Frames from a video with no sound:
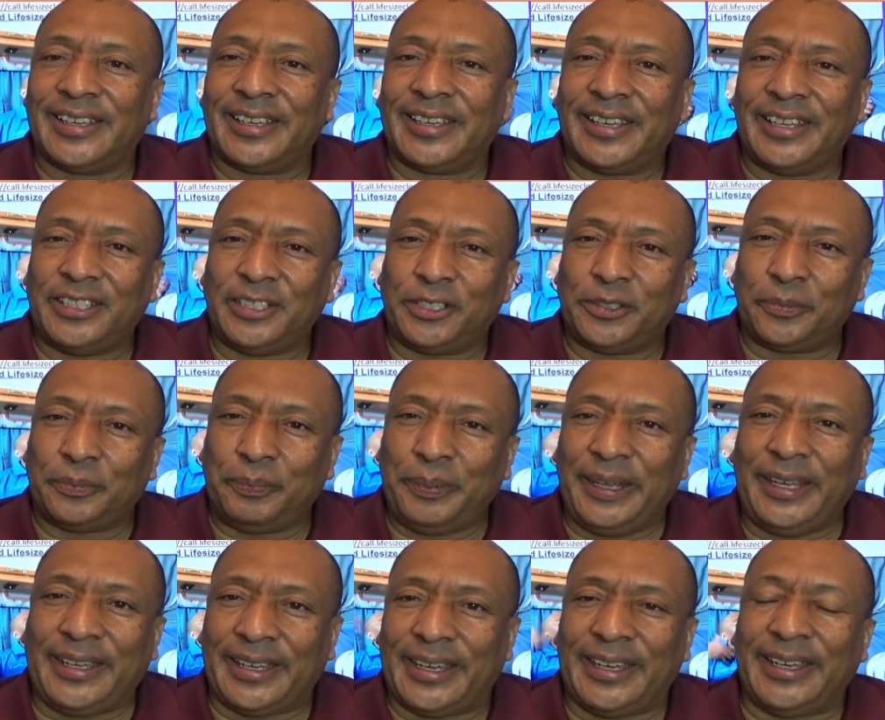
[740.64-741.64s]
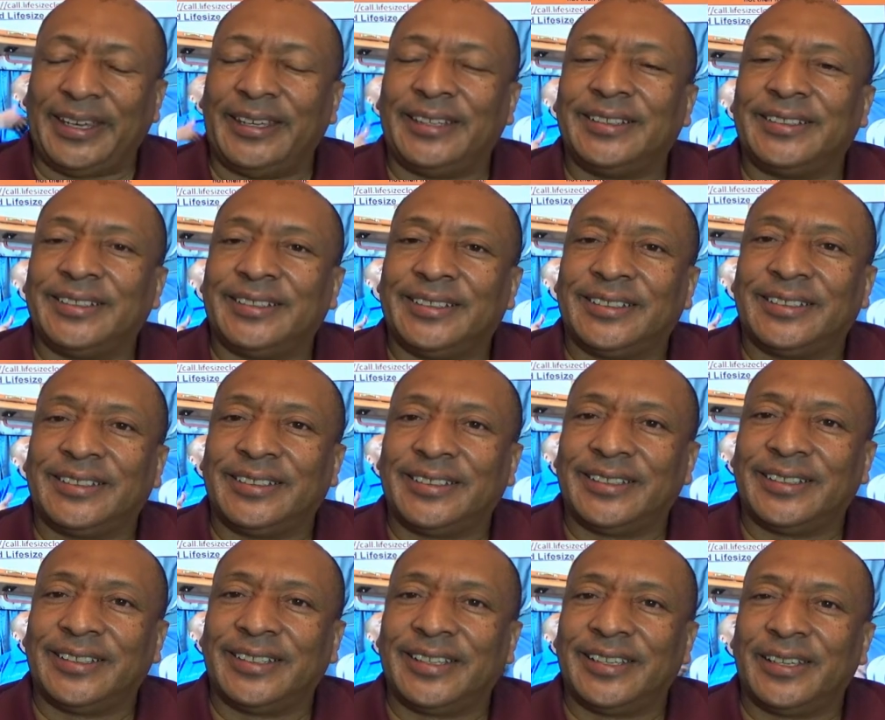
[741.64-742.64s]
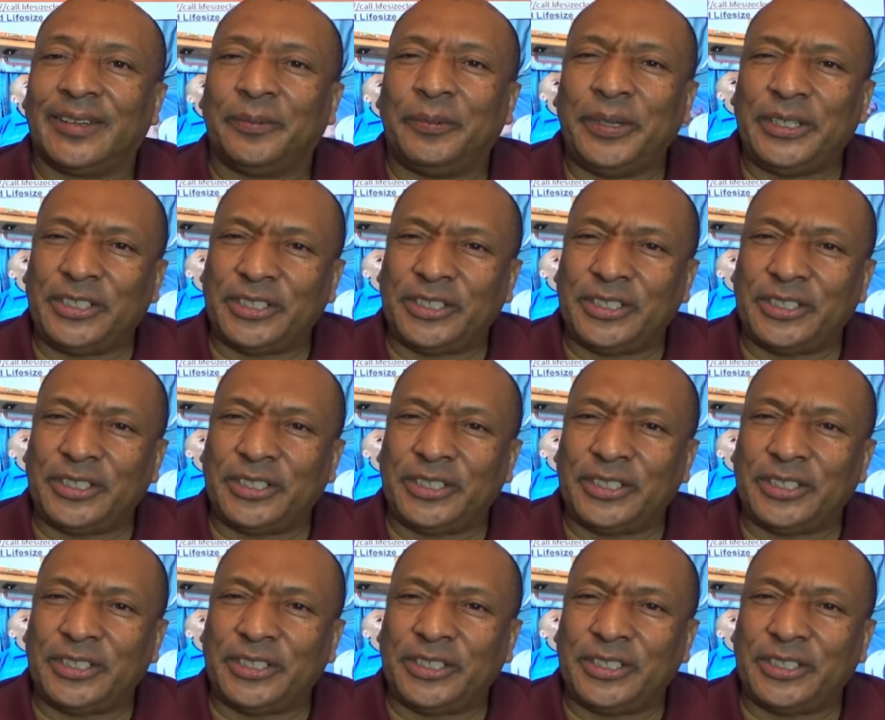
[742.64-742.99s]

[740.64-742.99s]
He's speaking. We